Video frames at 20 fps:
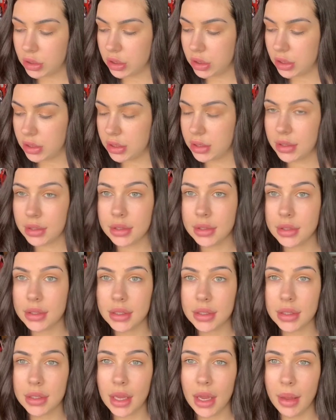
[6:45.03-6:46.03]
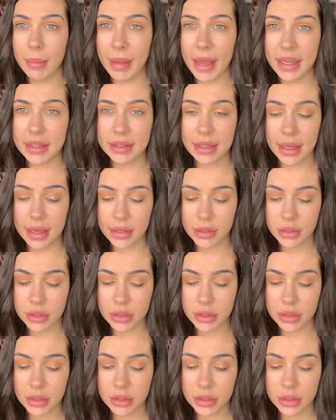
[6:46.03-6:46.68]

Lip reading: just amazing.